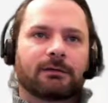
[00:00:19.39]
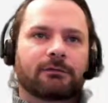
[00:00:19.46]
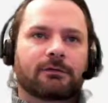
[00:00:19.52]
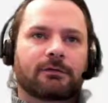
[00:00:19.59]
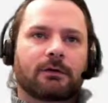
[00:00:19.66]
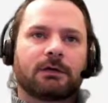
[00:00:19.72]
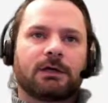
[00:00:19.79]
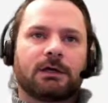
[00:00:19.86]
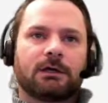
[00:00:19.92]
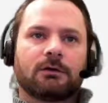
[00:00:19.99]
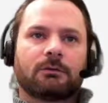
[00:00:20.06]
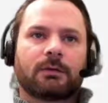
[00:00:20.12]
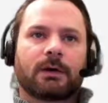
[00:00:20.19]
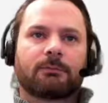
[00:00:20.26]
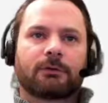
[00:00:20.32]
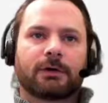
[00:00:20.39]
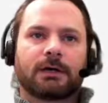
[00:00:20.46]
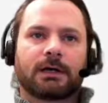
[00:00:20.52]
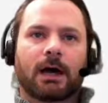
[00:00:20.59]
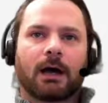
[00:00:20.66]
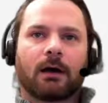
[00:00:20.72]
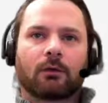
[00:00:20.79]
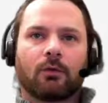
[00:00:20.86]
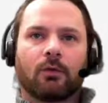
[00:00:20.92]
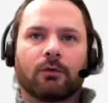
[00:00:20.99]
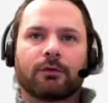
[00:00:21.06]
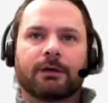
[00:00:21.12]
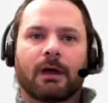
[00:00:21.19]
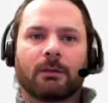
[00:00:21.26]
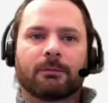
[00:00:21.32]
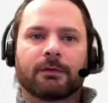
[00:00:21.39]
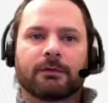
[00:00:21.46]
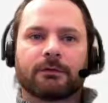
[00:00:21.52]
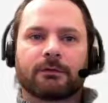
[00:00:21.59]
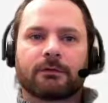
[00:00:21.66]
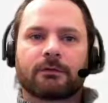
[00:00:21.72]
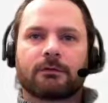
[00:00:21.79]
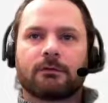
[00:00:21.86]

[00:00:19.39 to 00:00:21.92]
So here we're printing out all the numbers